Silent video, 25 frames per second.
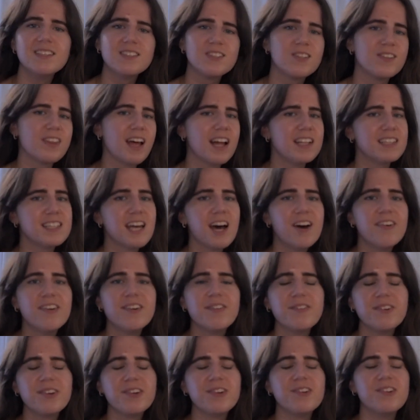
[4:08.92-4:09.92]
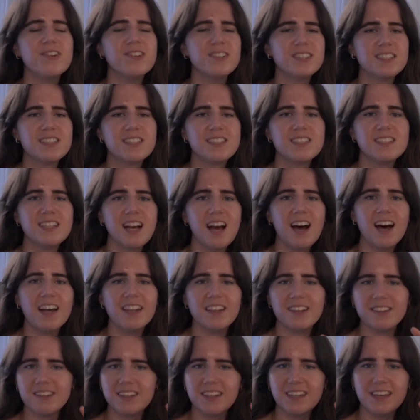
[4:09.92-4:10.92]
So that's how it would all
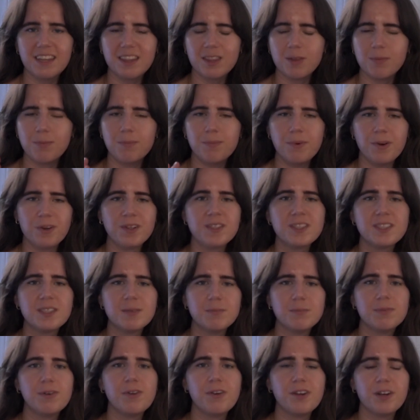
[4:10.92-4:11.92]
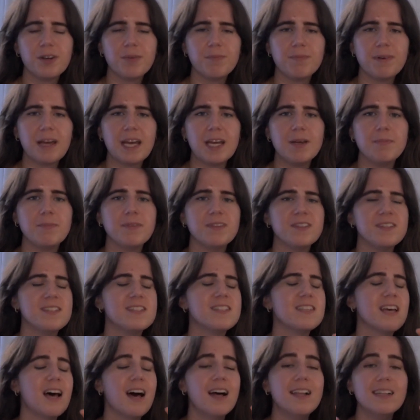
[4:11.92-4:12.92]
start, looking at the most important
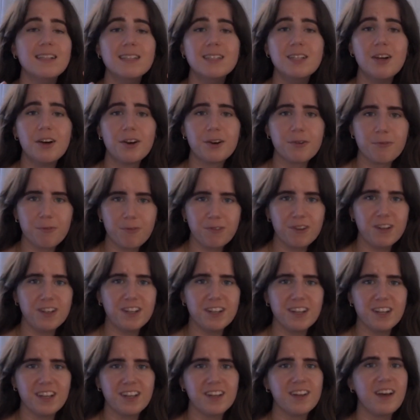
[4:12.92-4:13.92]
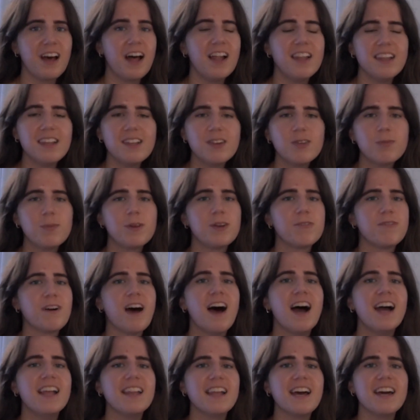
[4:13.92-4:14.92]
papers, a lot of reading, a little bit of
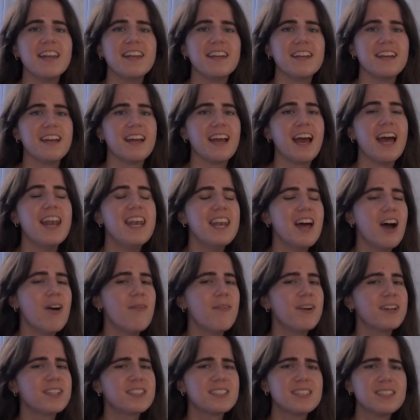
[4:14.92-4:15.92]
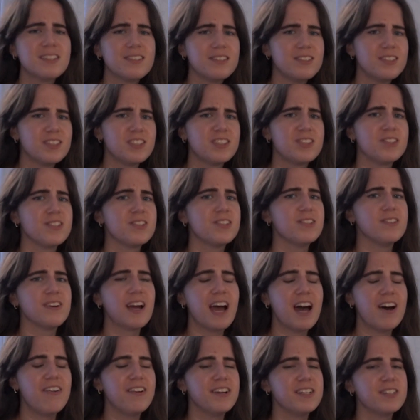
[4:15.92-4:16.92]
highlighting, and now I'm actually going to show you
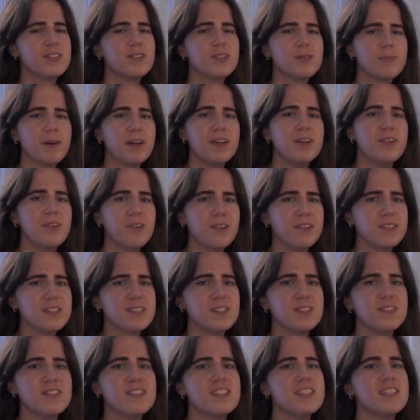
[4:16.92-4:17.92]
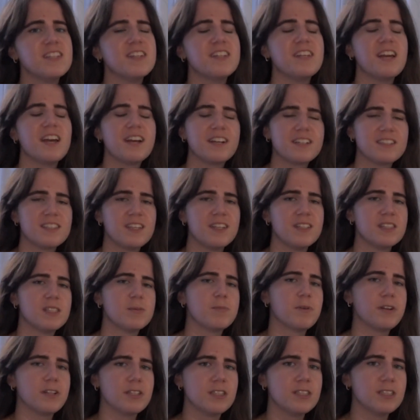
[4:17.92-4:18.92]
how I took my notes using an Excel
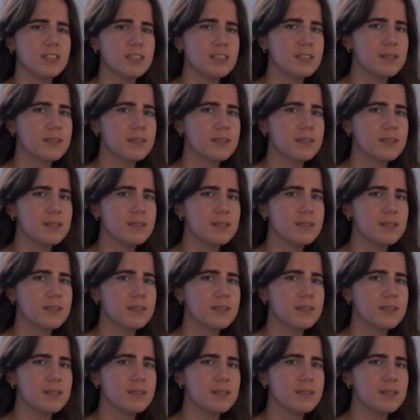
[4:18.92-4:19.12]
spreadsheet.